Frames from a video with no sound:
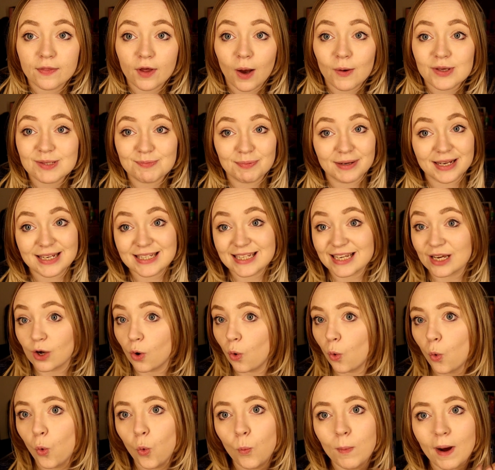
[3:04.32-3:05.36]
that I was bleeding
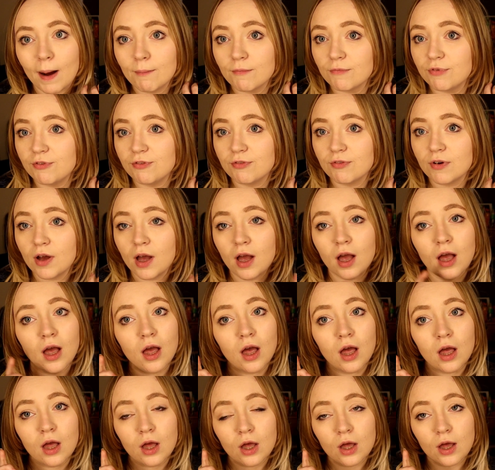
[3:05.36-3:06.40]
all month,
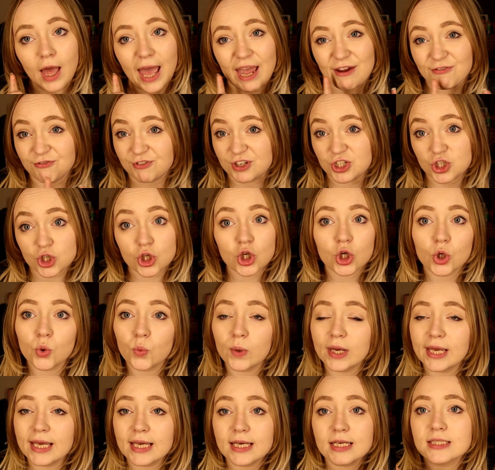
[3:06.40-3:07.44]
every 2
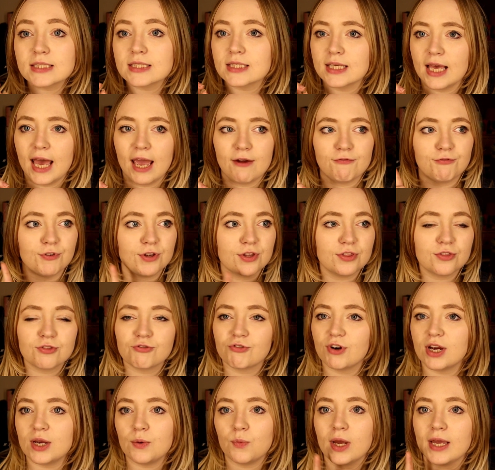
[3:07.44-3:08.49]
weeks, every
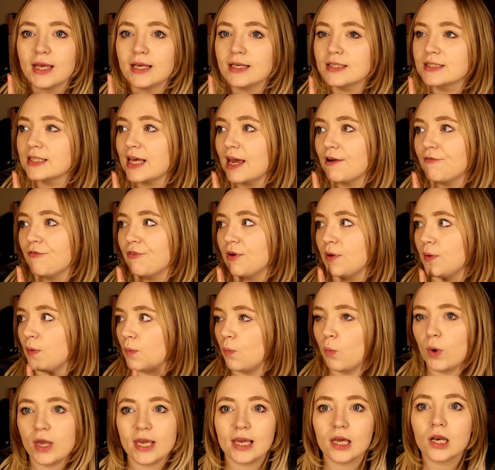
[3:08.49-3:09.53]
3 weeks, every
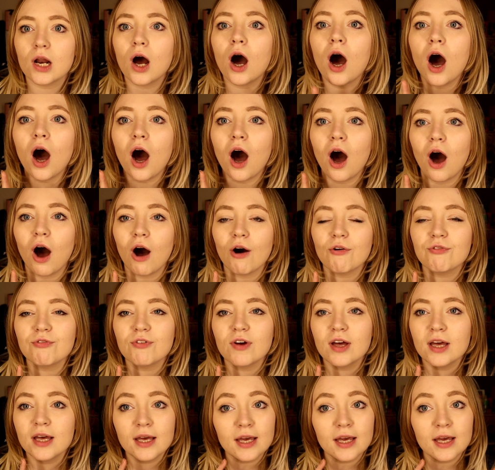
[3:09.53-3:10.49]
week and a half.